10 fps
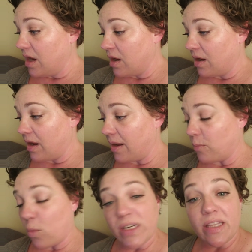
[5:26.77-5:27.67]

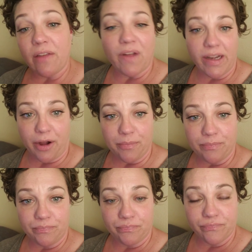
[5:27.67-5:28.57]
What did they find out?
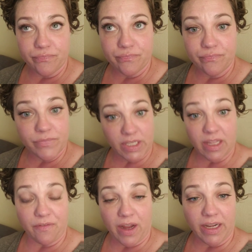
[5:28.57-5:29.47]
Did they
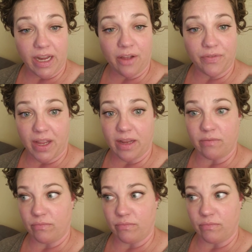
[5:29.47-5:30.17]
find out that